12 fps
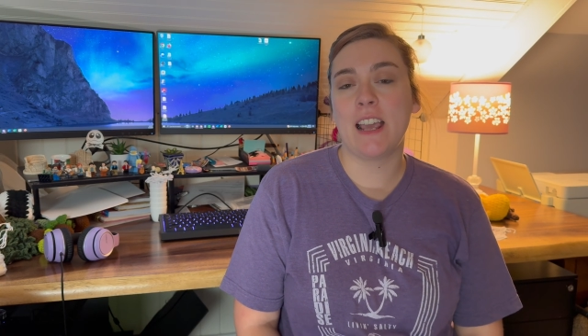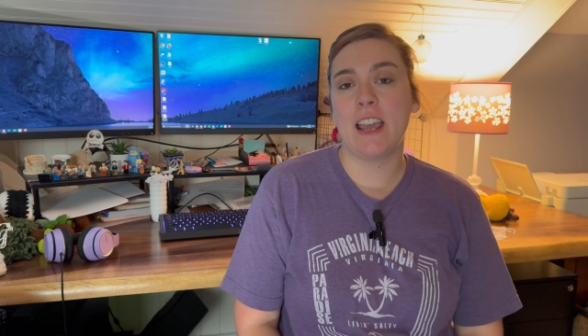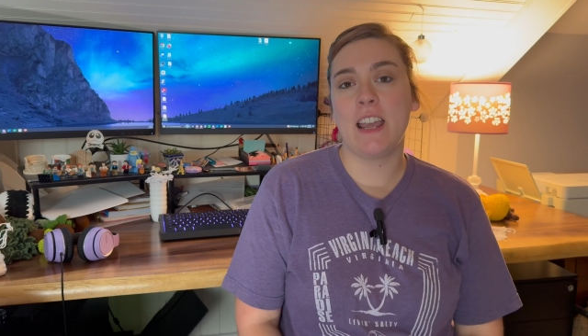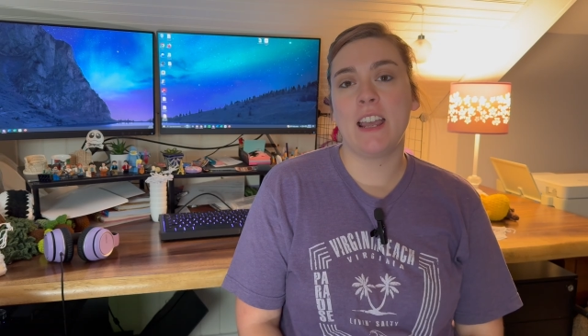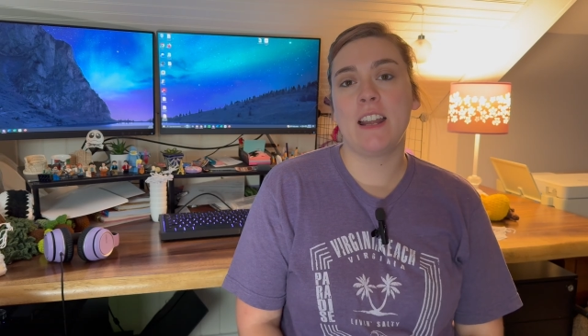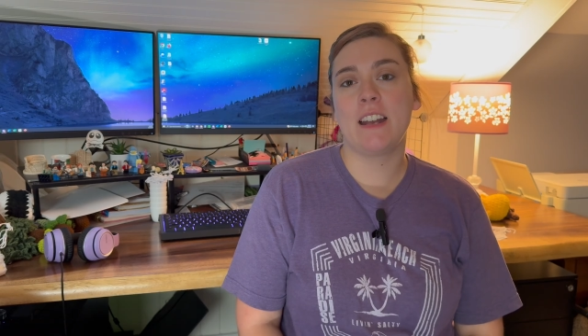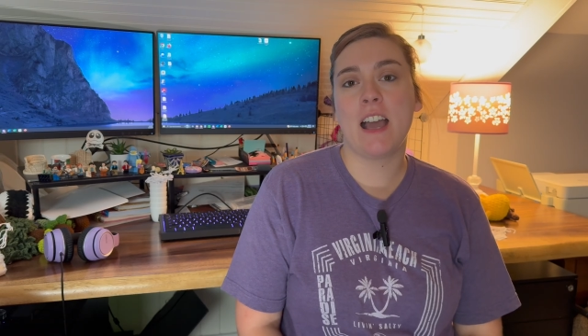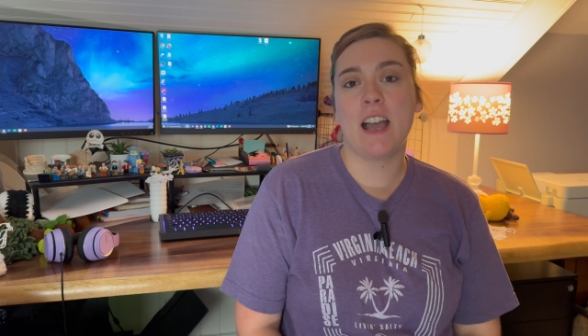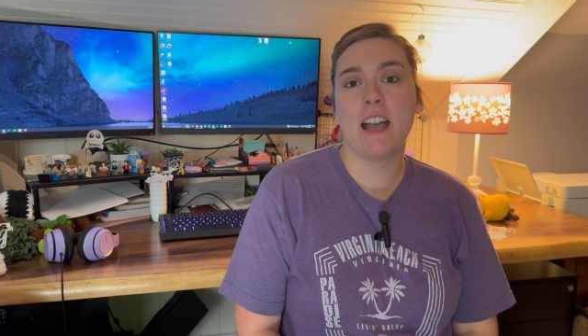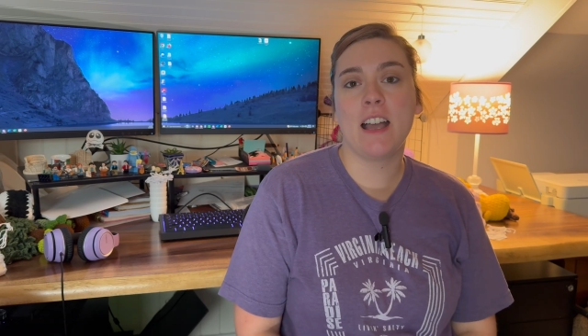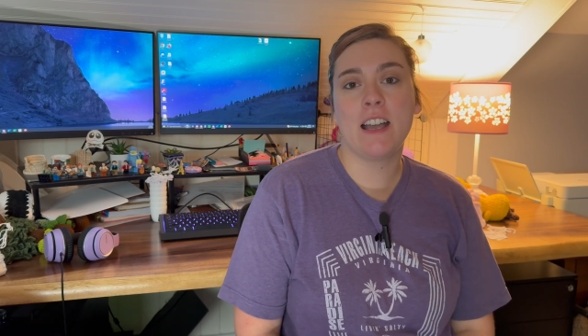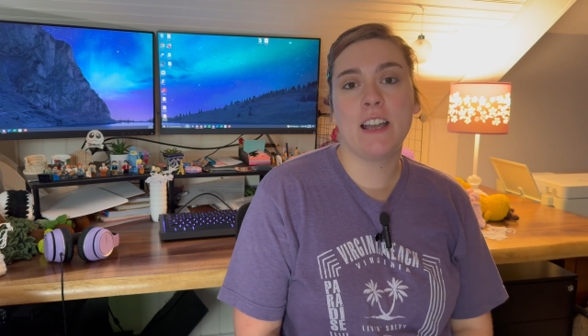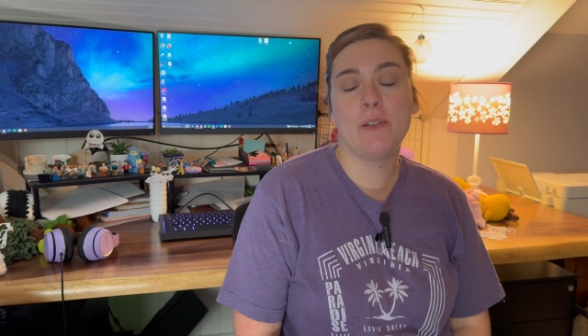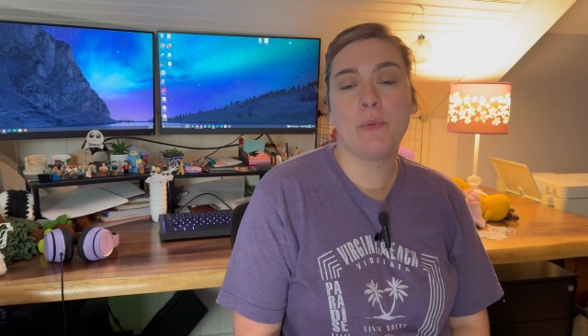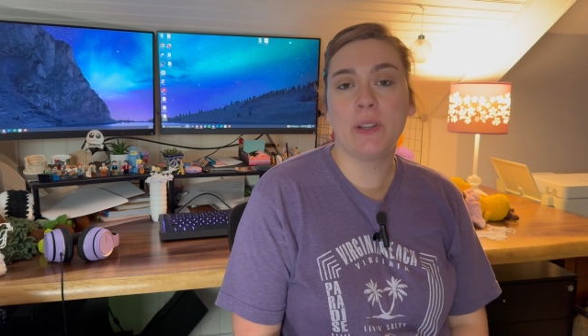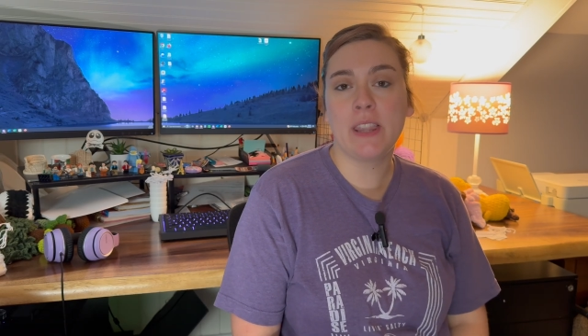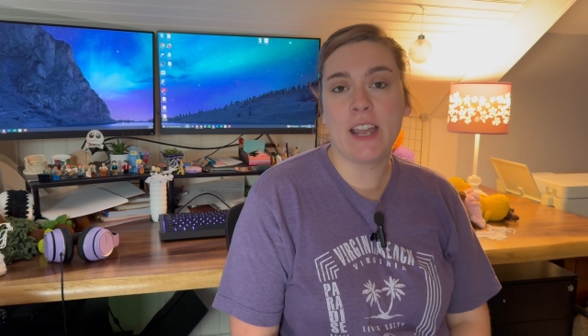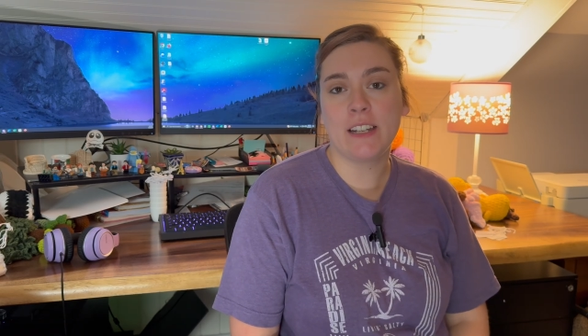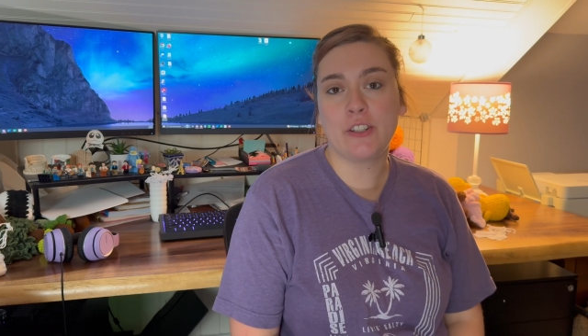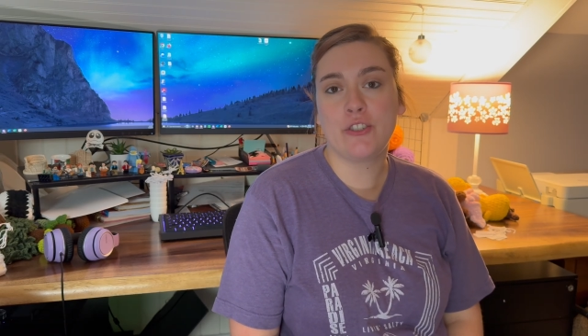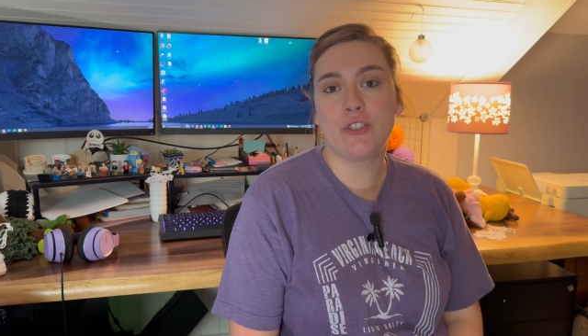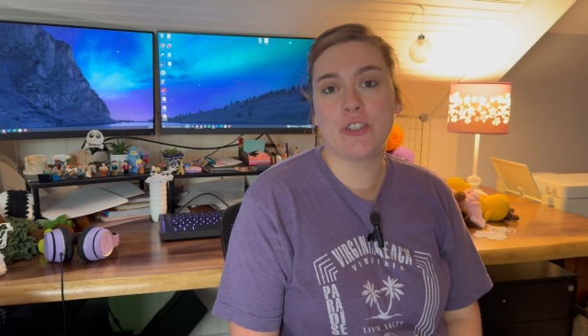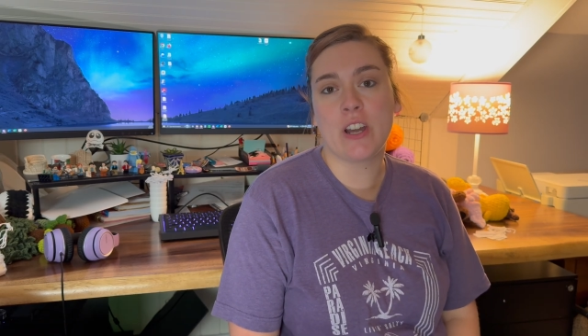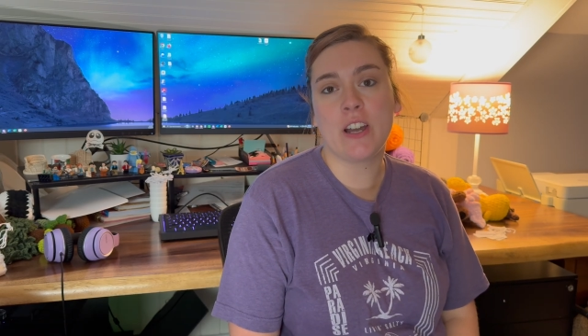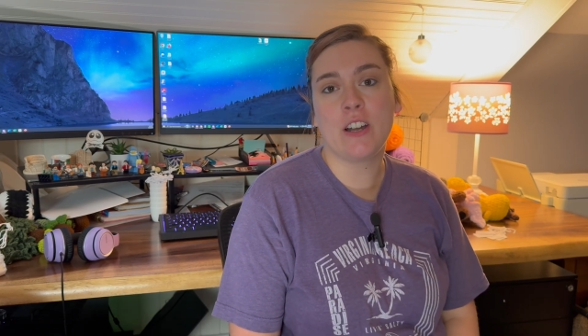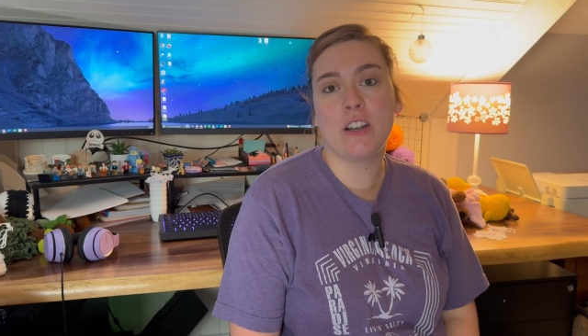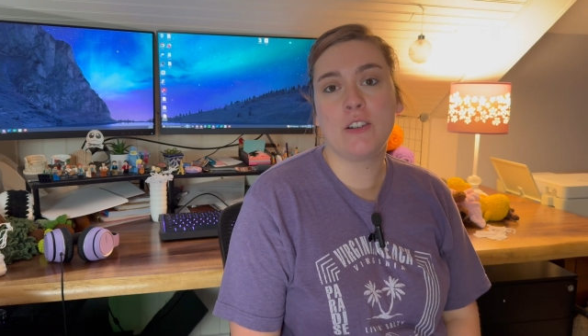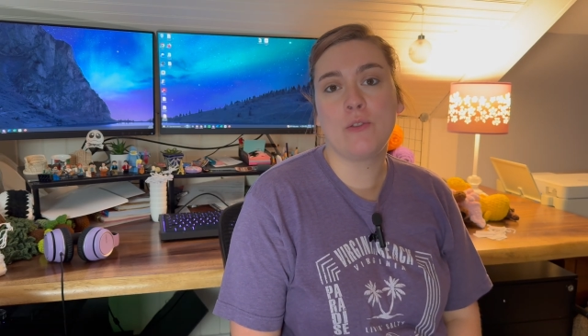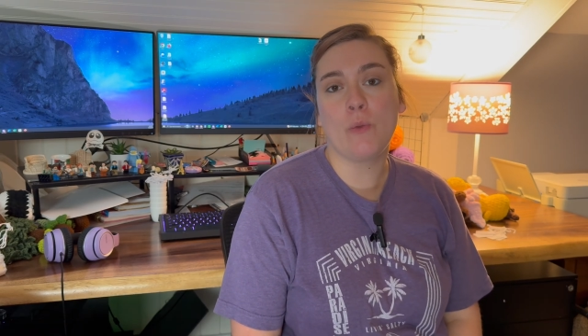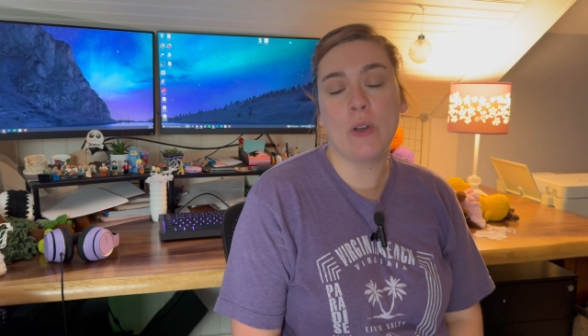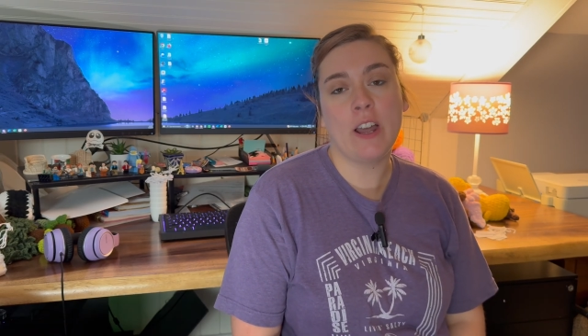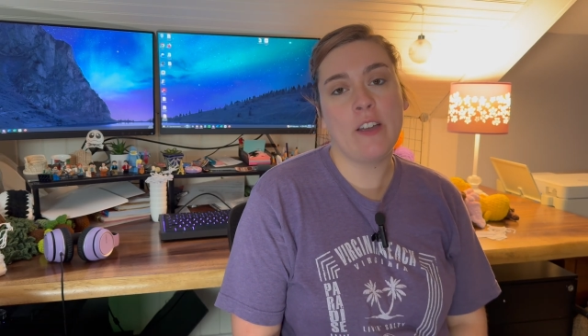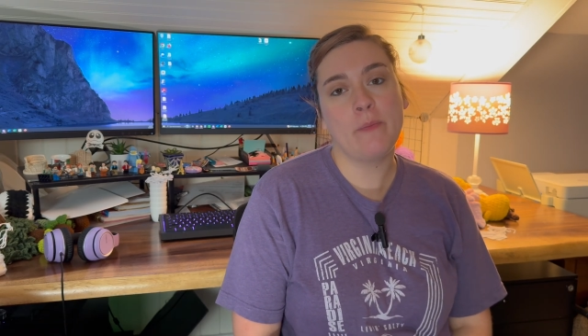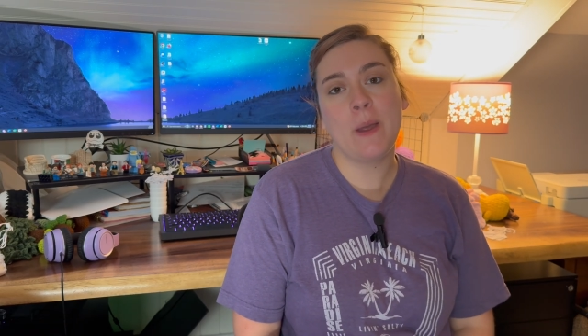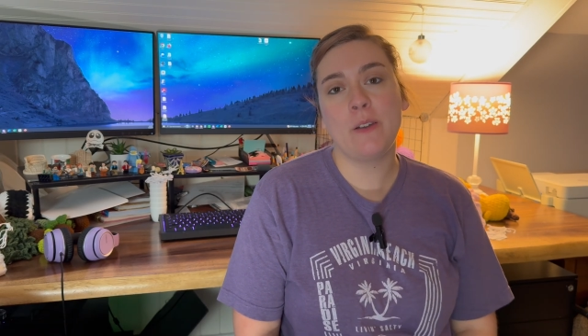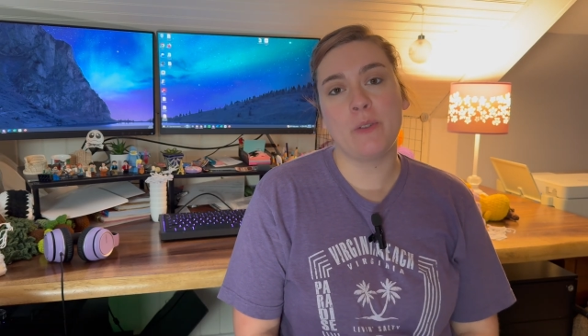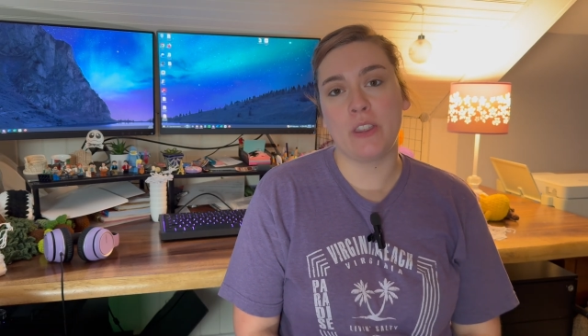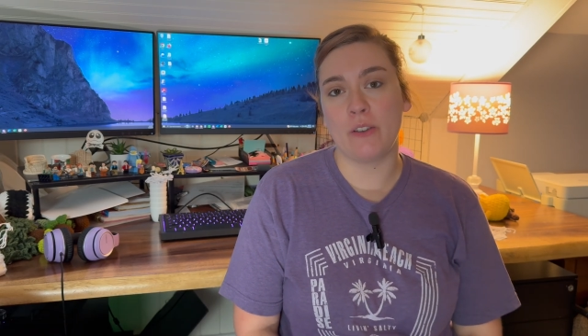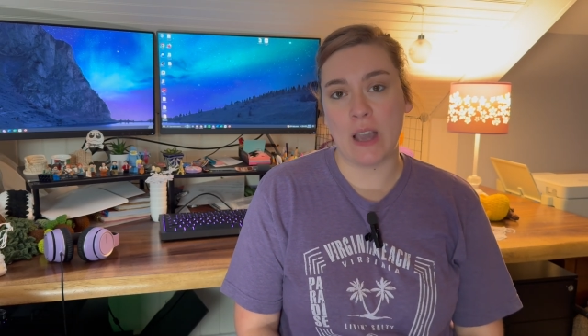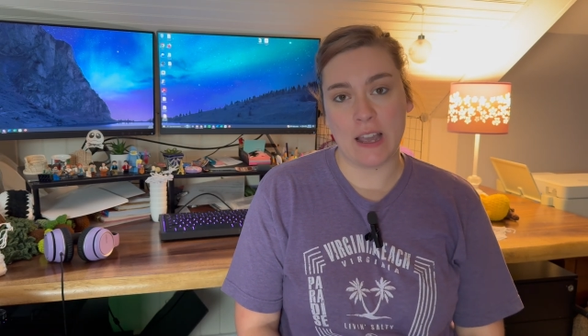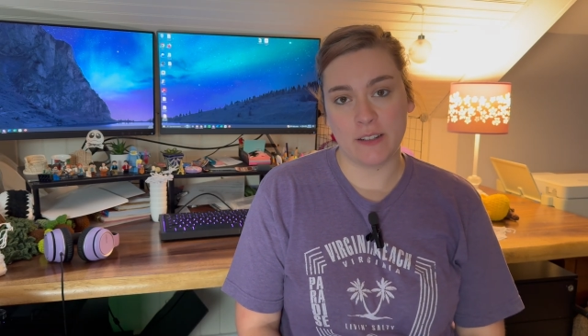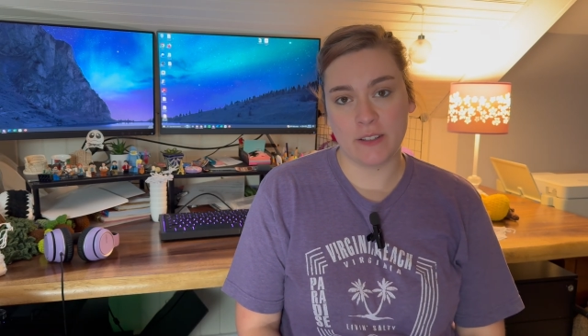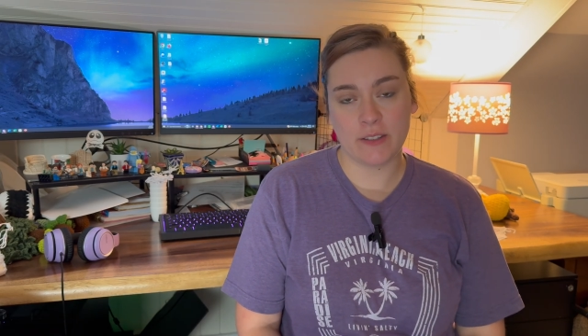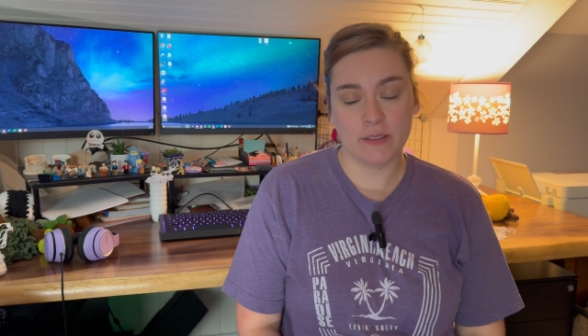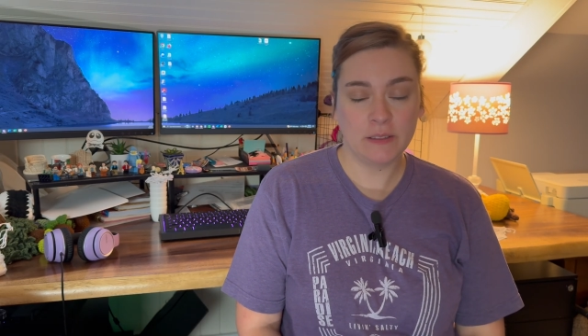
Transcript: and I would like to share what I've made with you guys.